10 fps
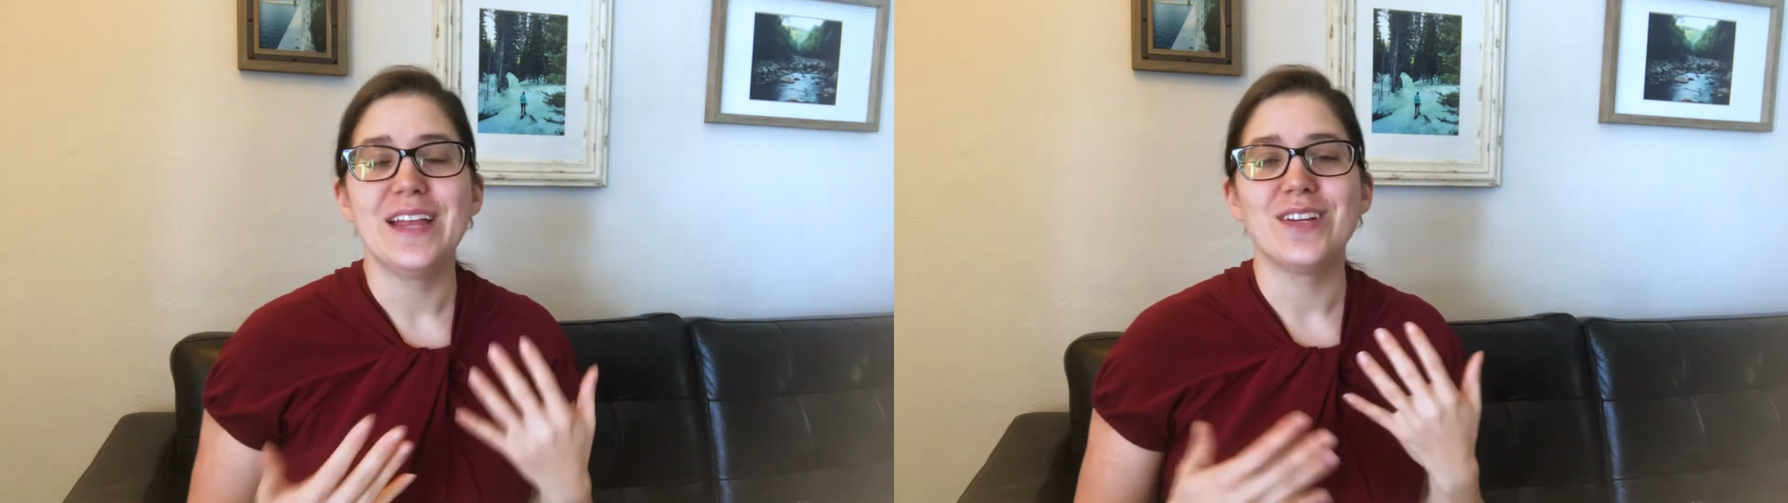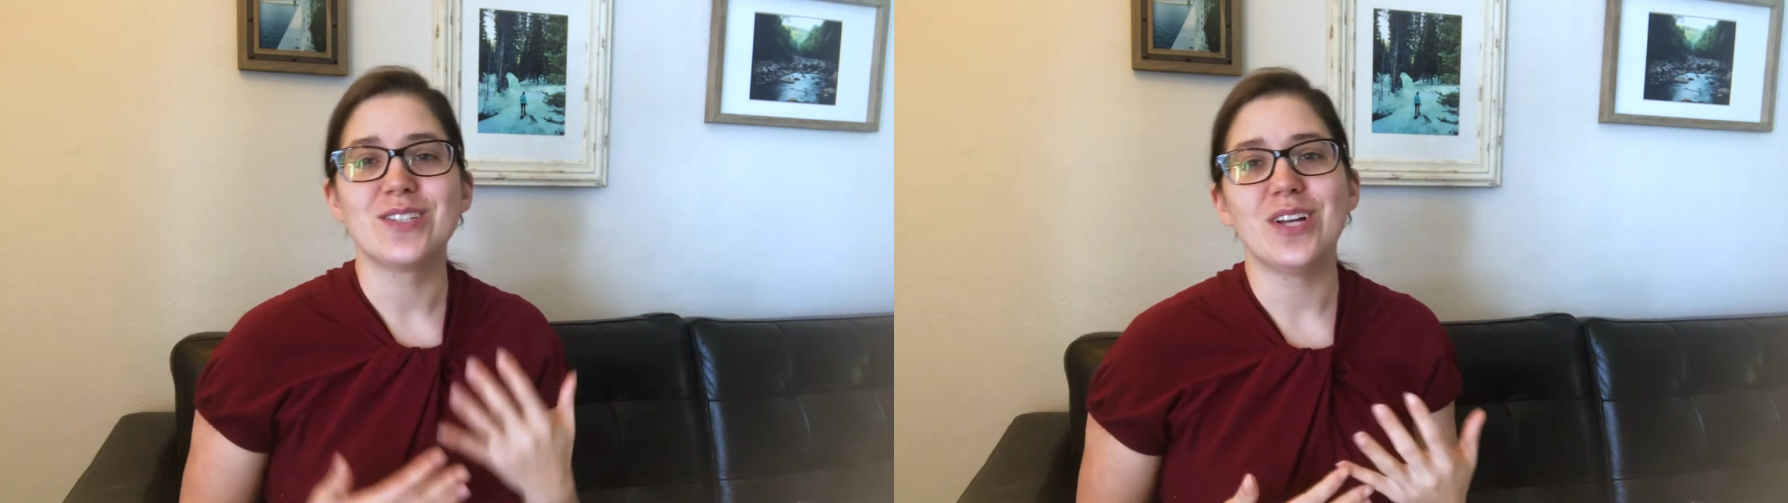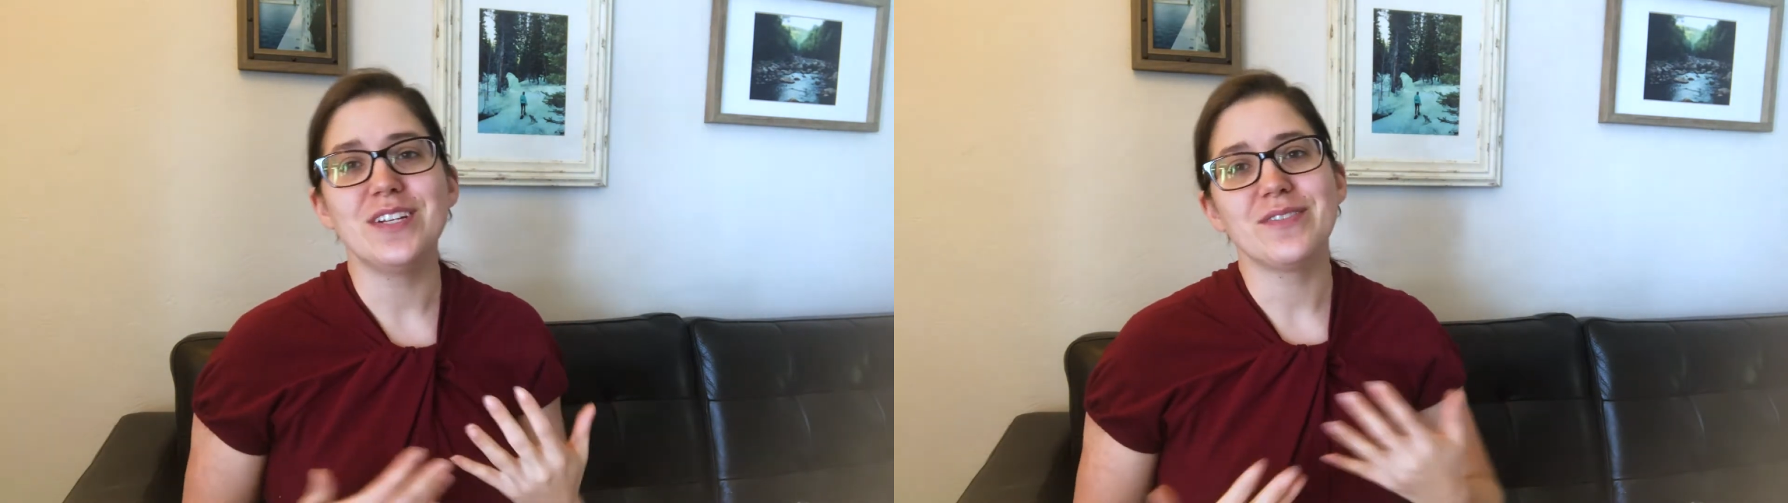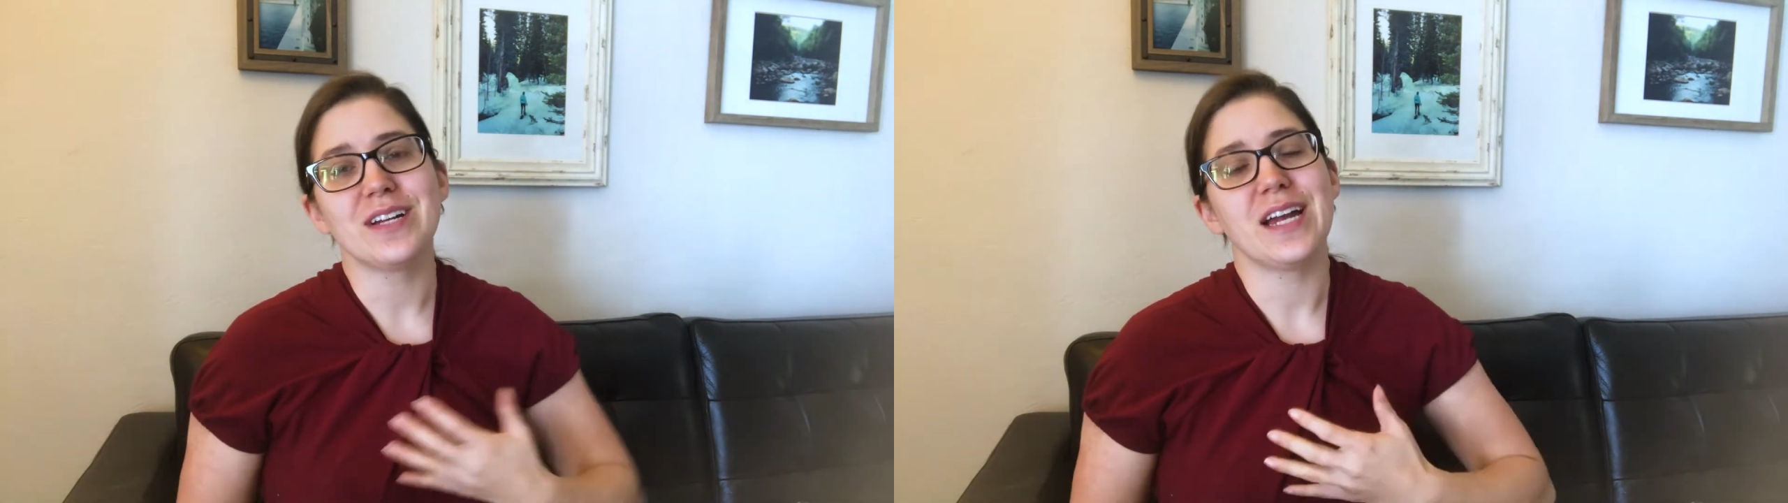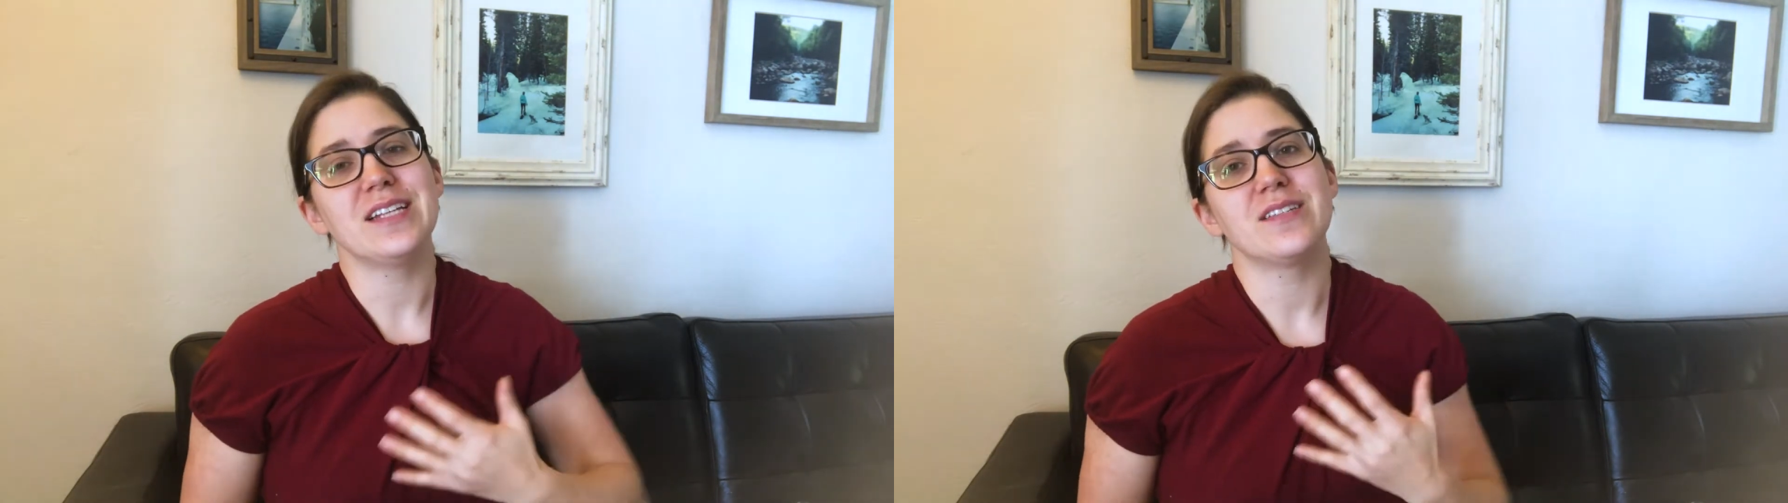There's all
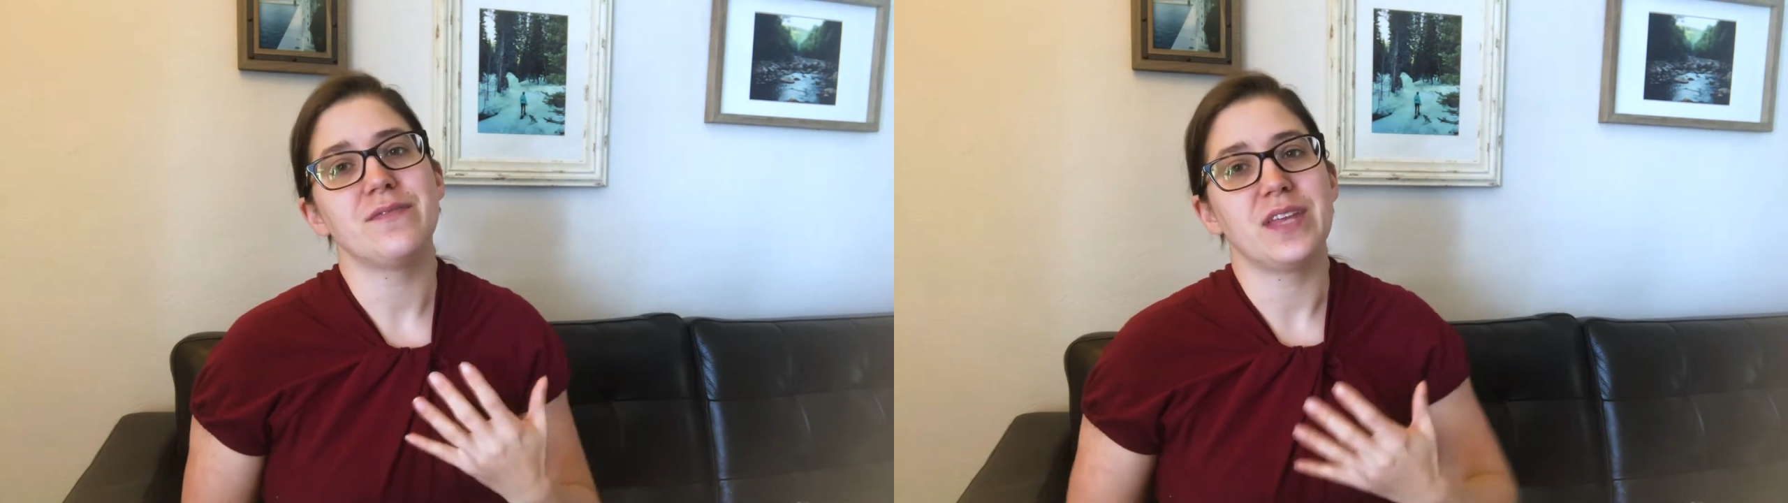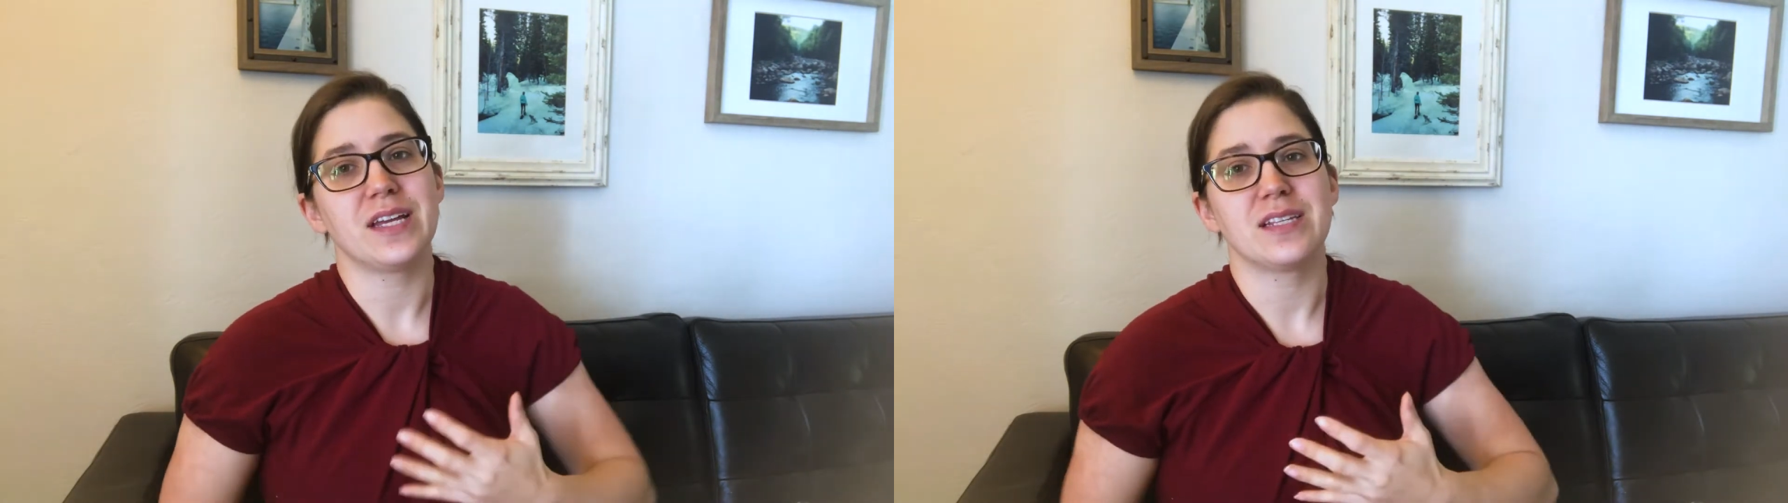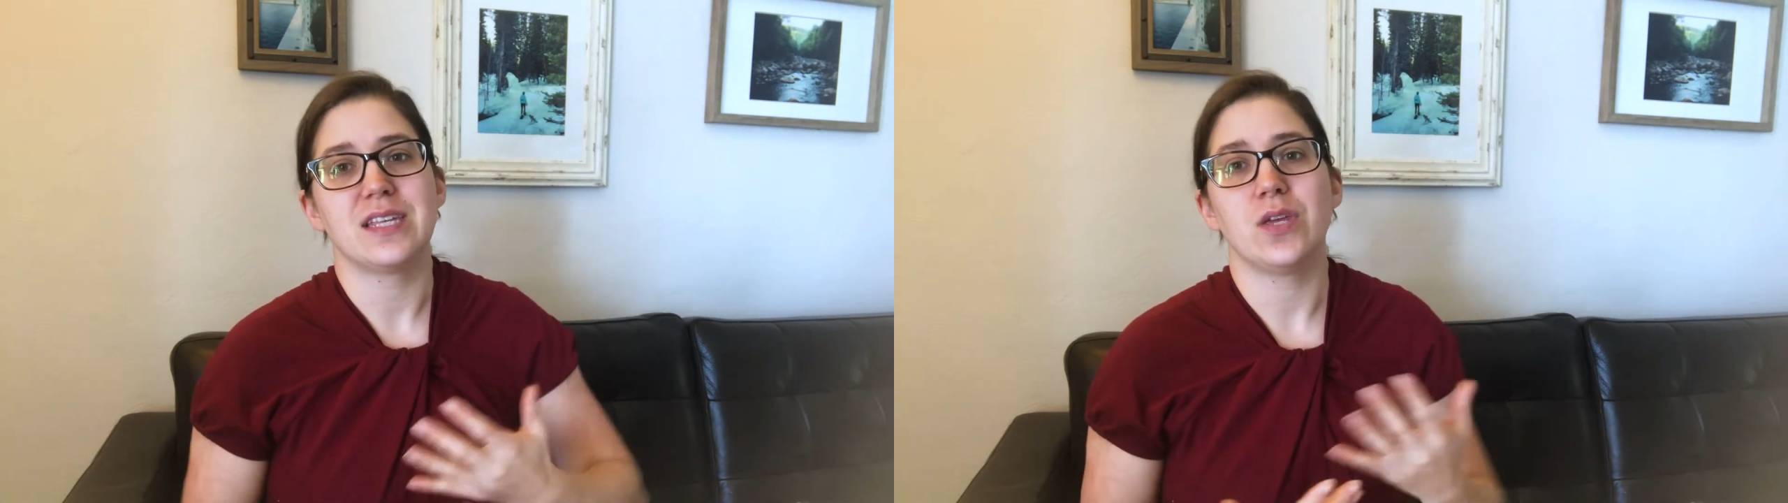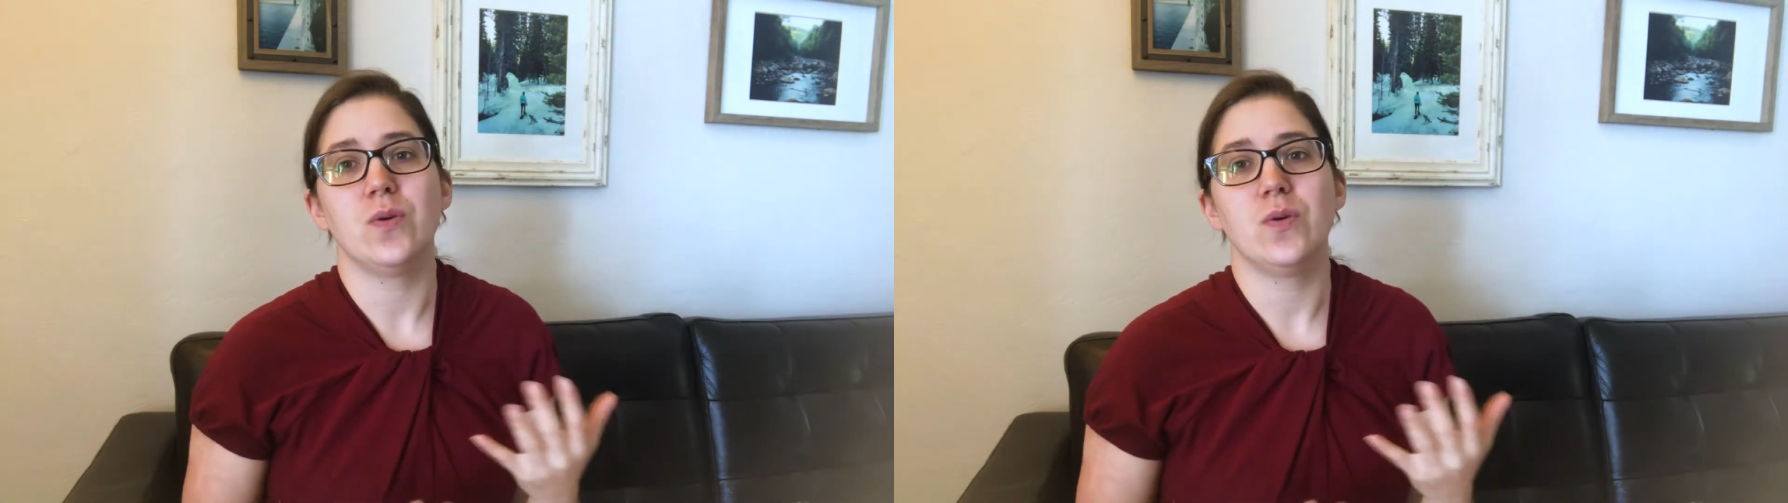different kinds of things that you